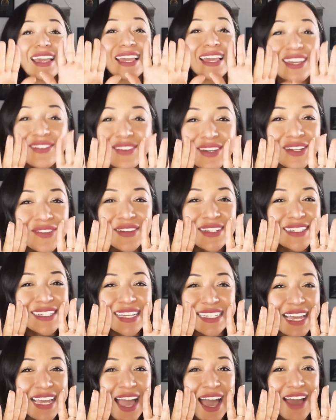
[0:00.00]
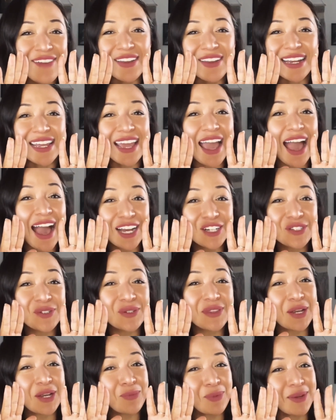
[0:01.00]
even if it doesn't have any actual
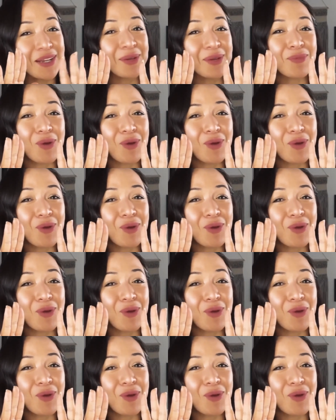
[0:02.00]
therapeutic